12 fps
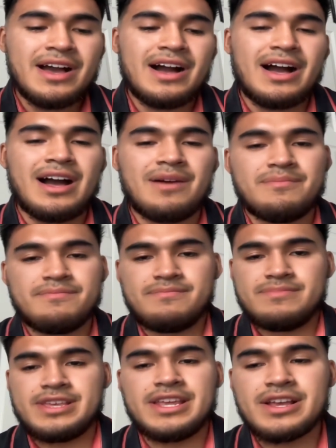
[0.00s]

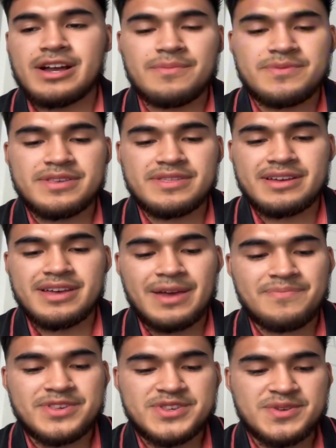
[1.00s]
leading up to the
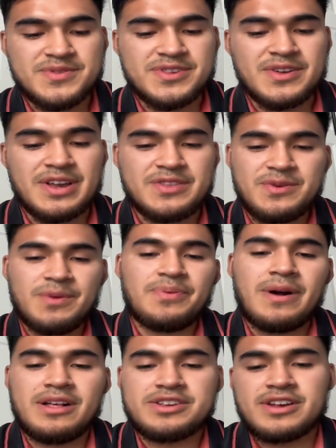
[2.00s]
episode, so I do
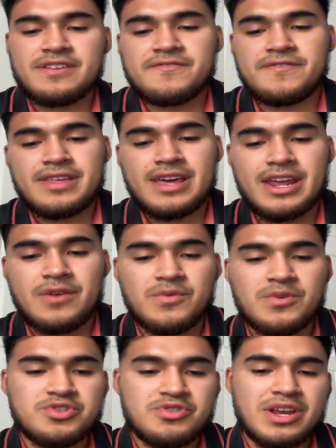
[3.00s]
apologize for that. I
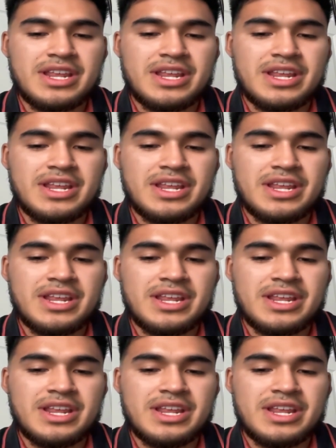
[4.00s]
will try